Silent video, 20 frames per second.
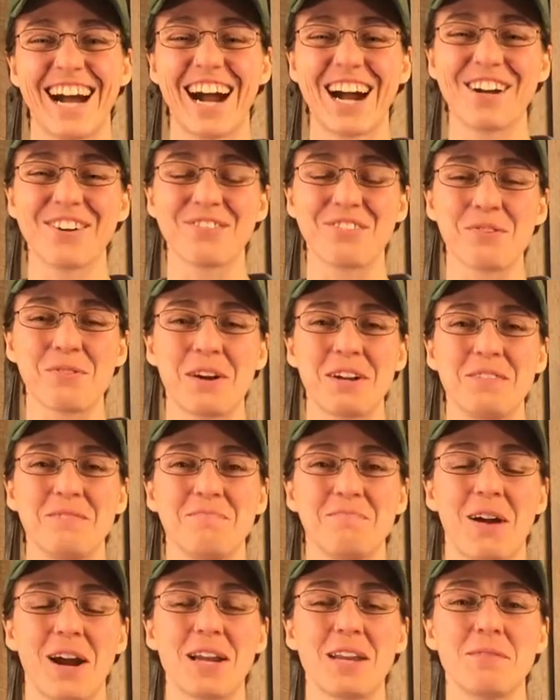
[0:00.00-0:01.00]
Hi everyone,
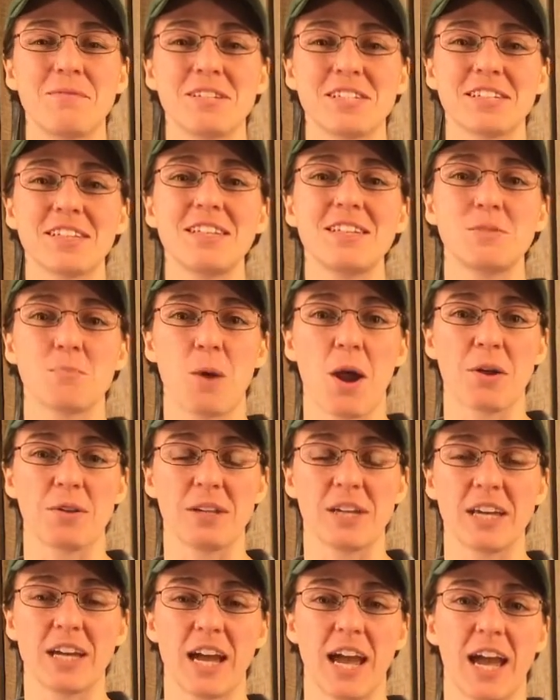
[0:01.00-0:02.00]
my name is Liz
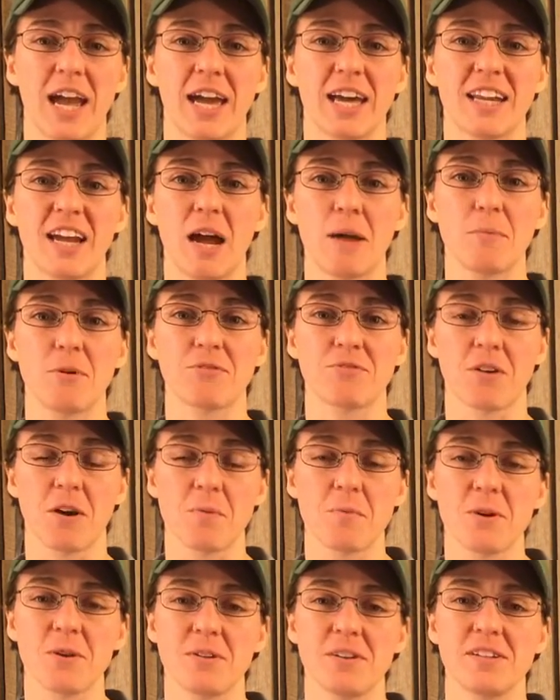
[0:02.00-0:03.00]
Brownlee and I'm a
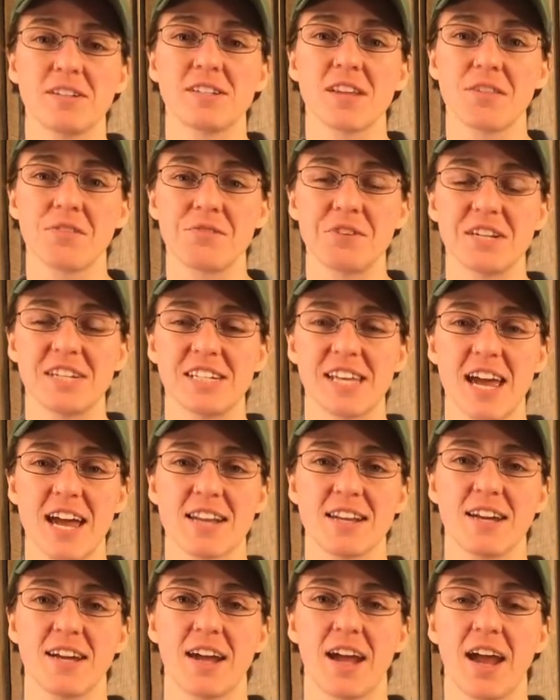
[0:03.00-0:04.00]
farmer in southern
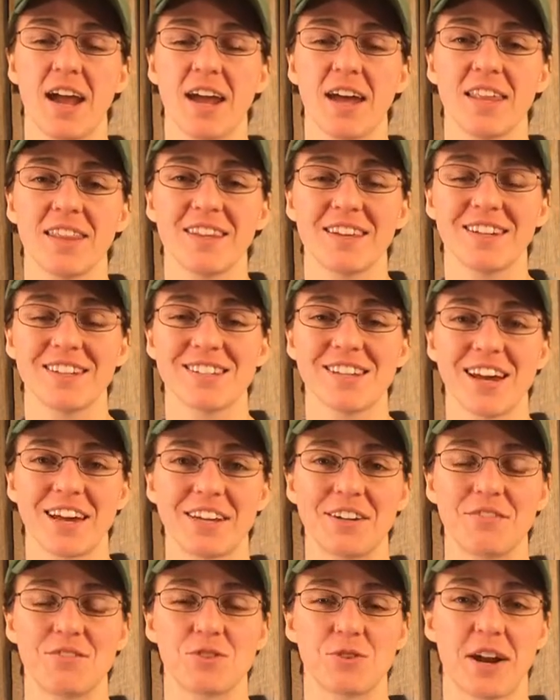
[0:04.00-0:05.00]
Indiana and the
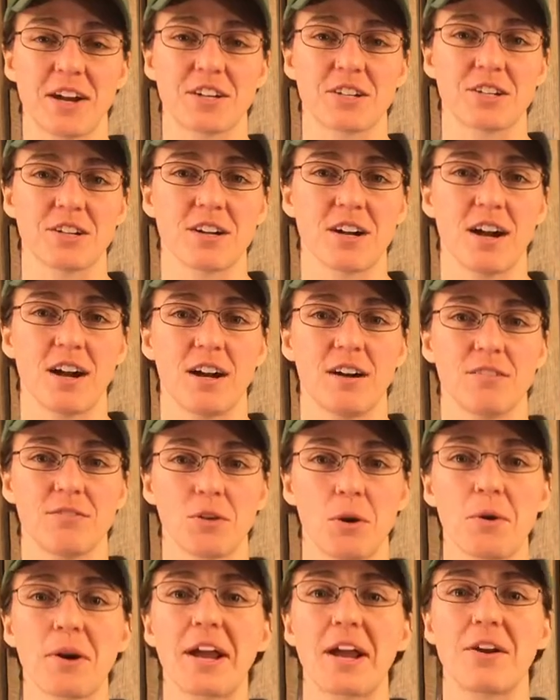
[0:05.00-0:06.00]
executive director
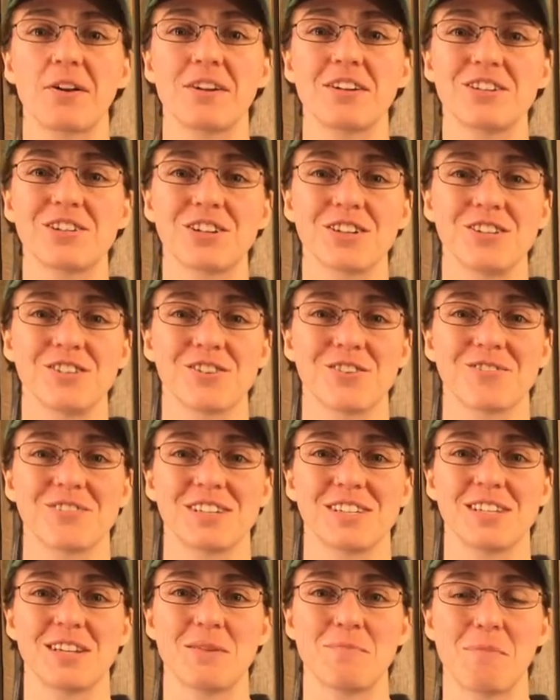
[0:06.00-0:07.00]
of Oak Heritage
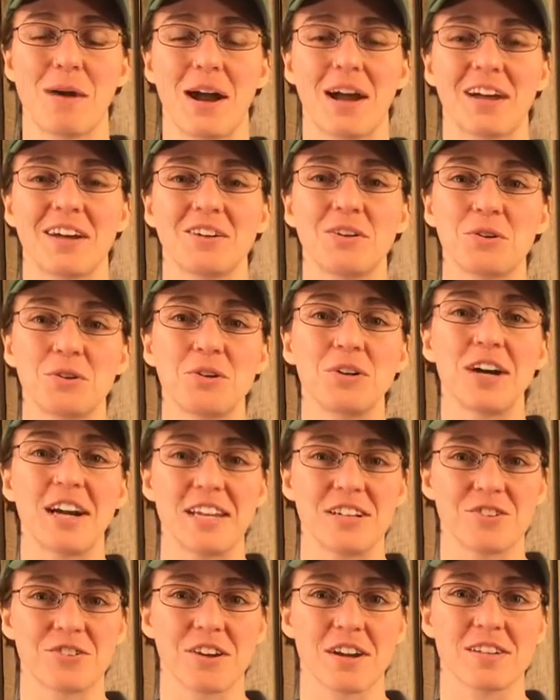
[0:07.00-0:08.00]
Conservancy, my local
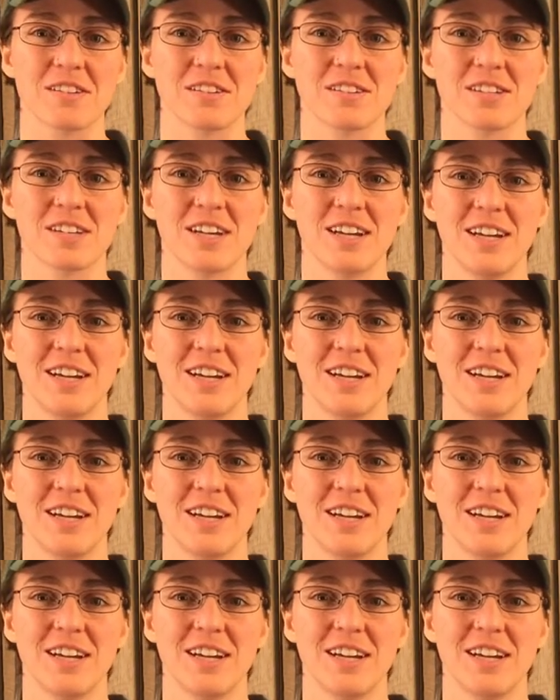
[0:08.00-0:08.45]
land trust.